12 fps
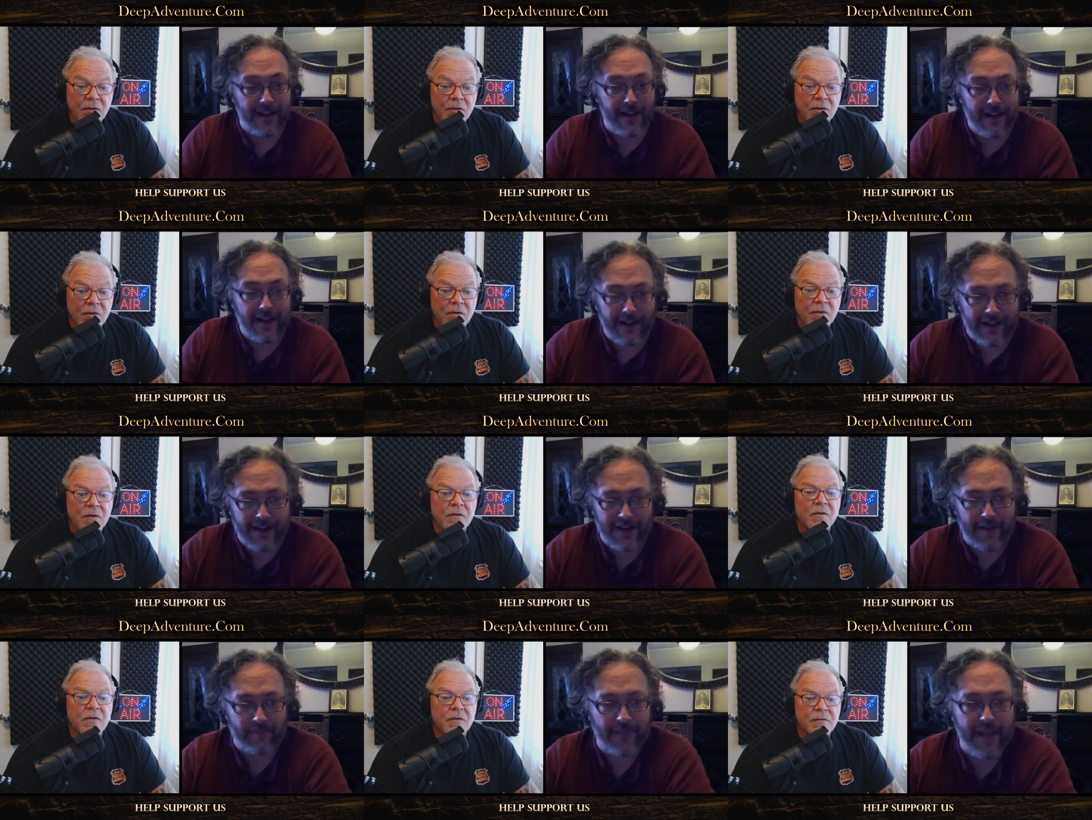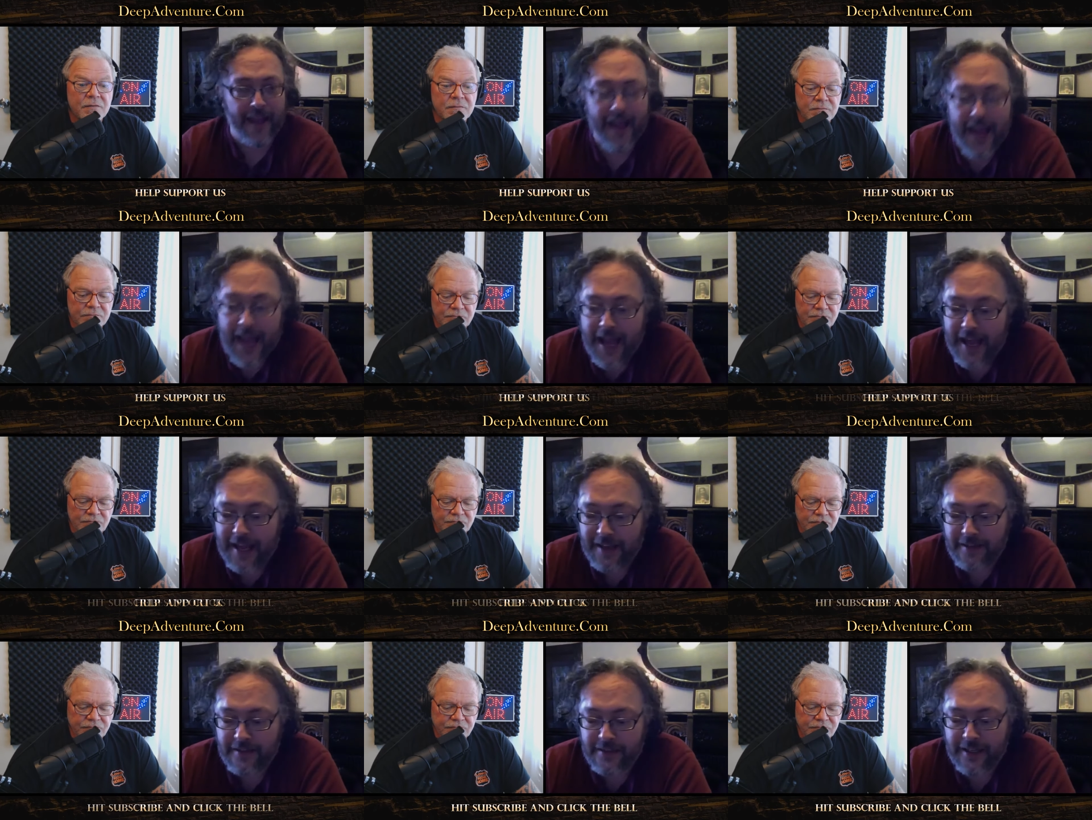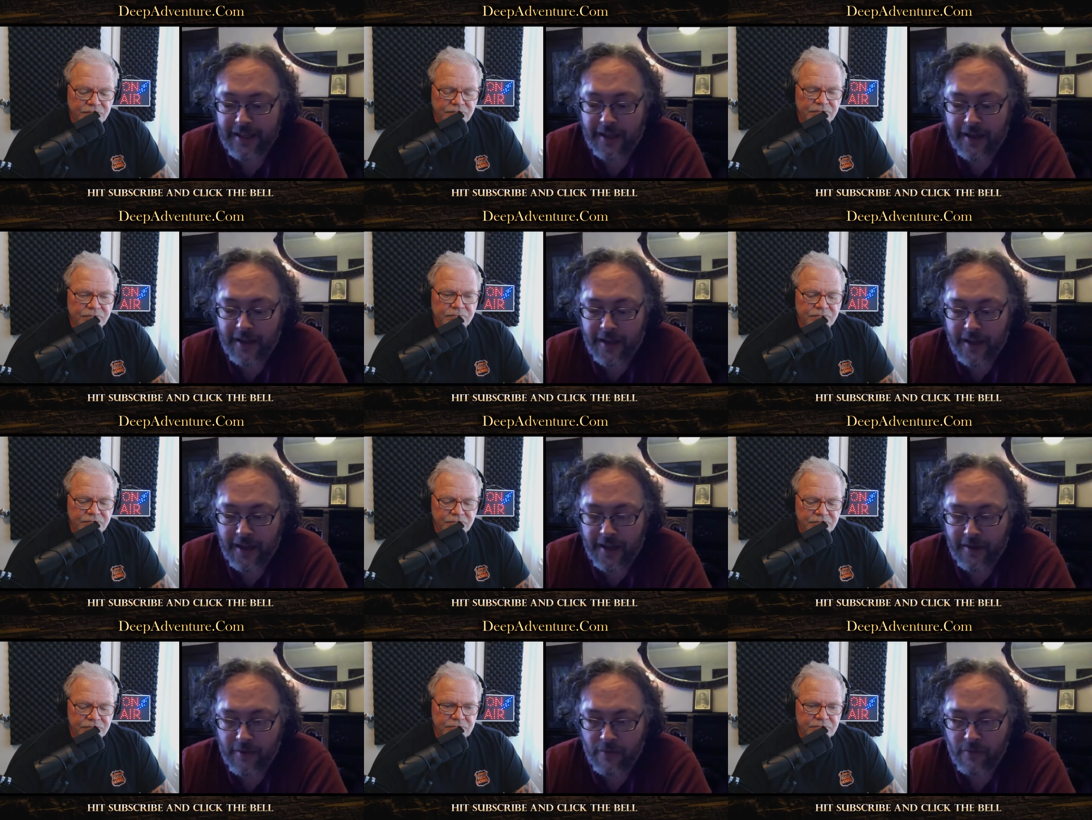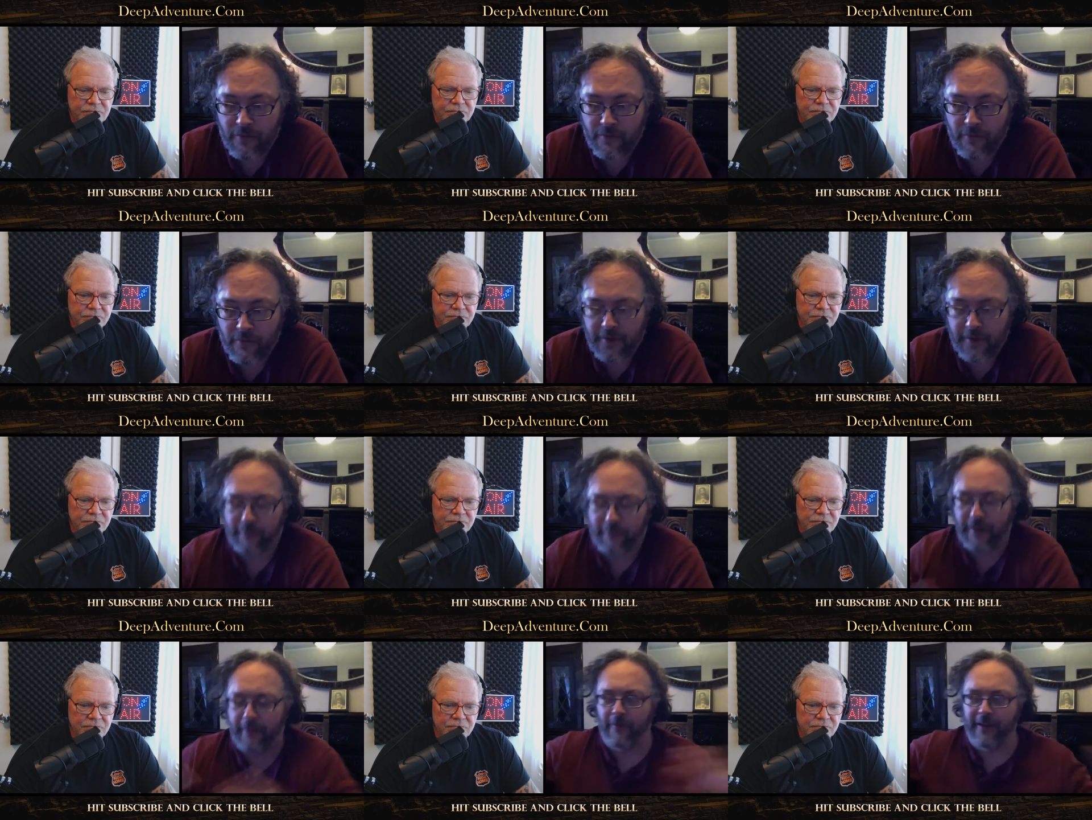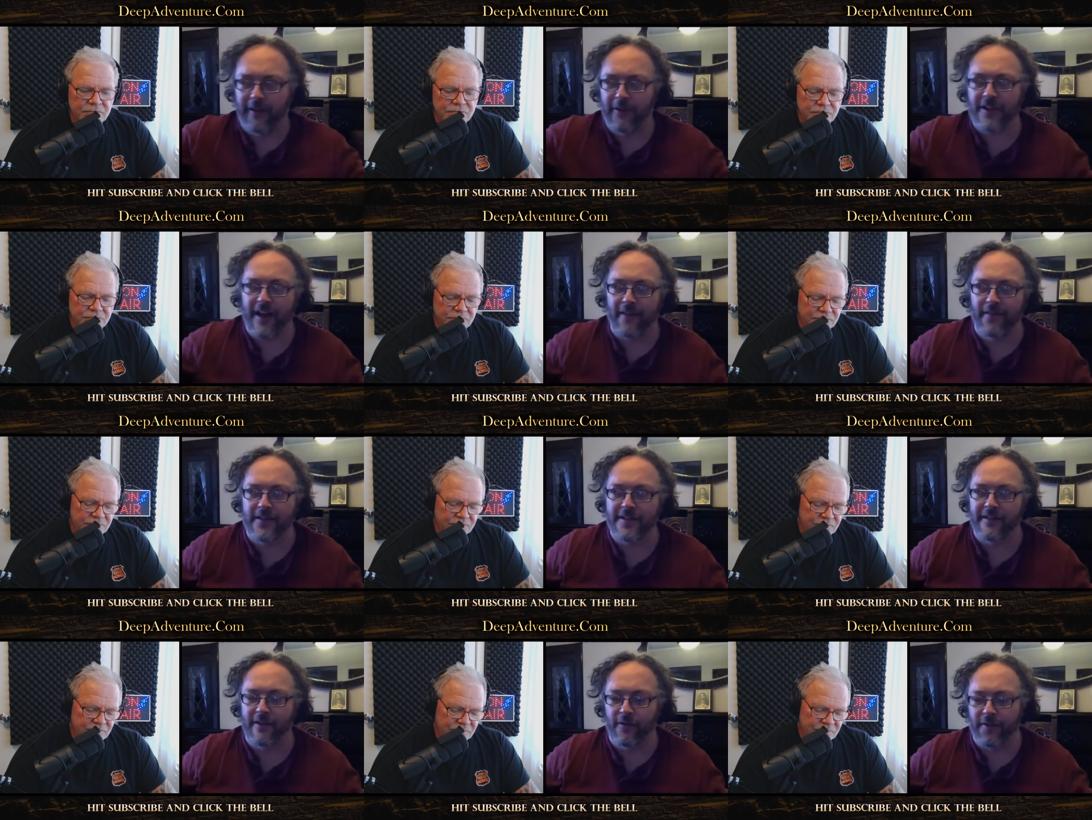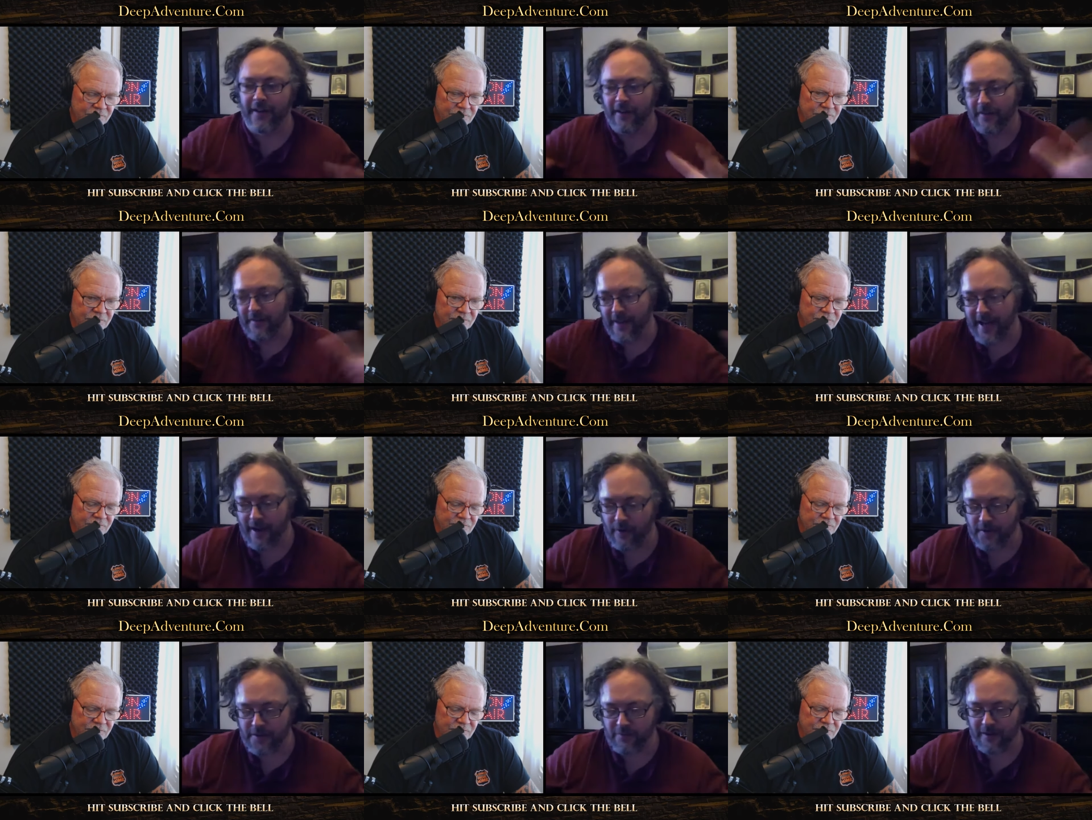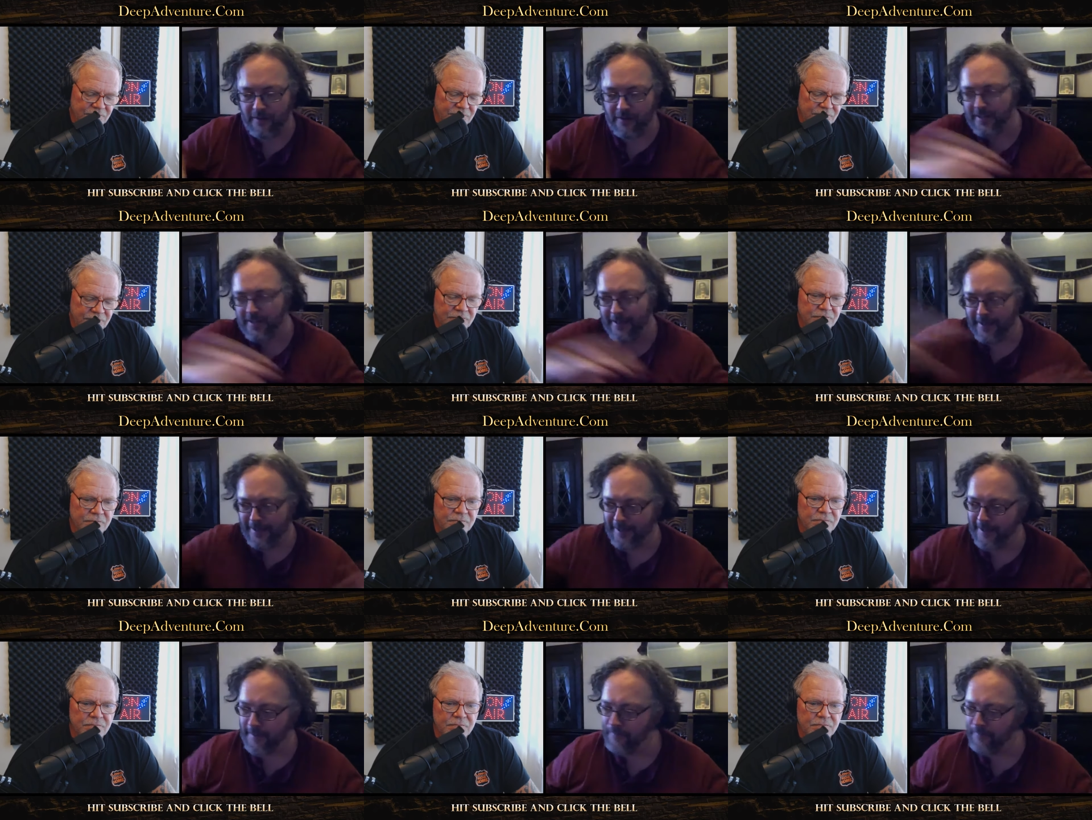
Speaker 1: Um, and he, we, we used to have this little thing under the house where it was like a,